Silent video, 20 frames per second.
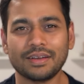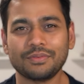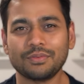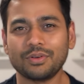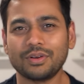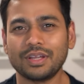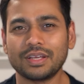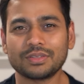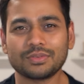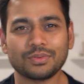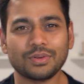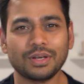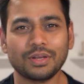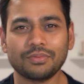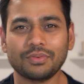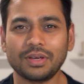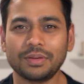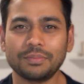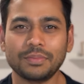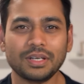For next
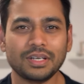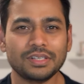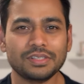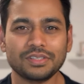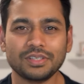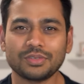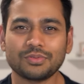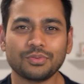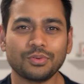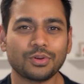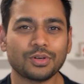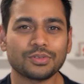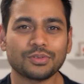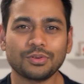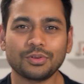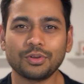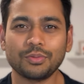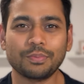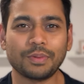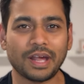25 minutes, just focus
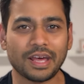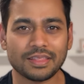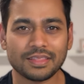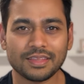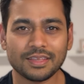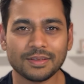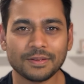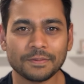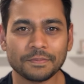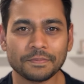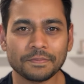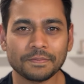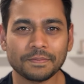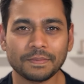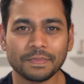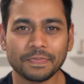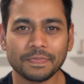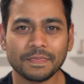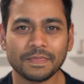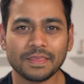on your breath.
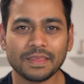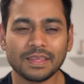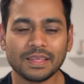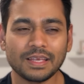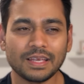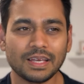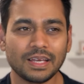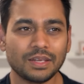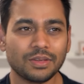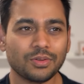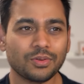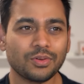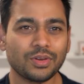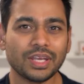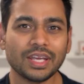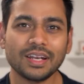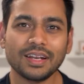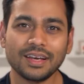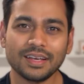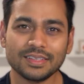And you
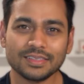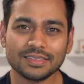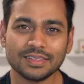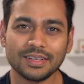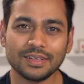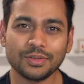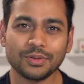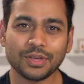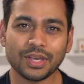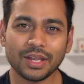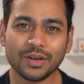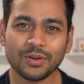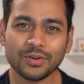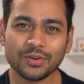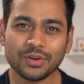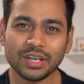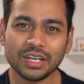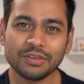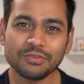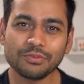realize that you cannot
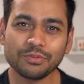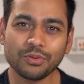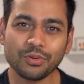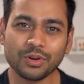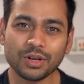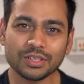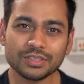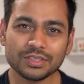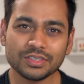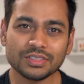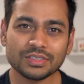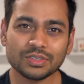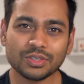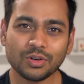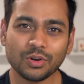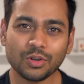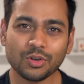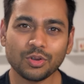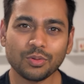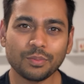really focus
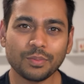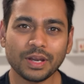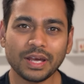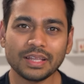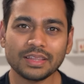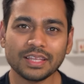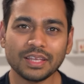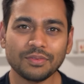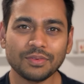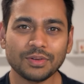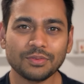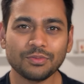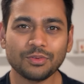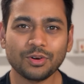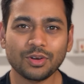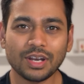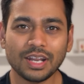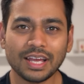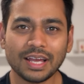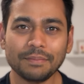on your breath even
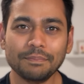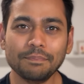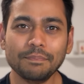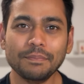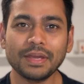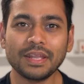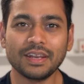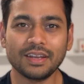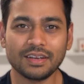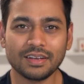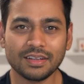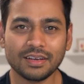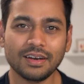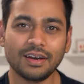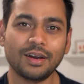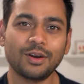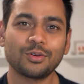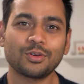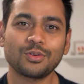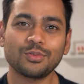for like a minute
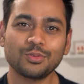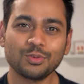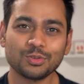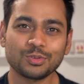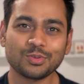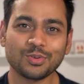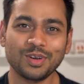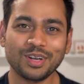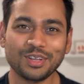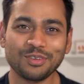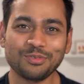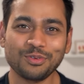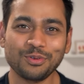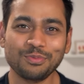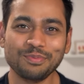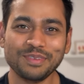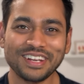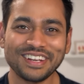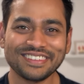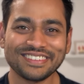out of those 24
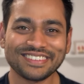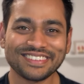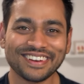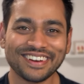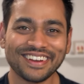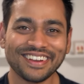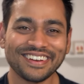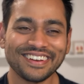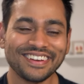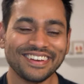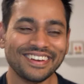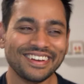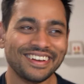minutes, right?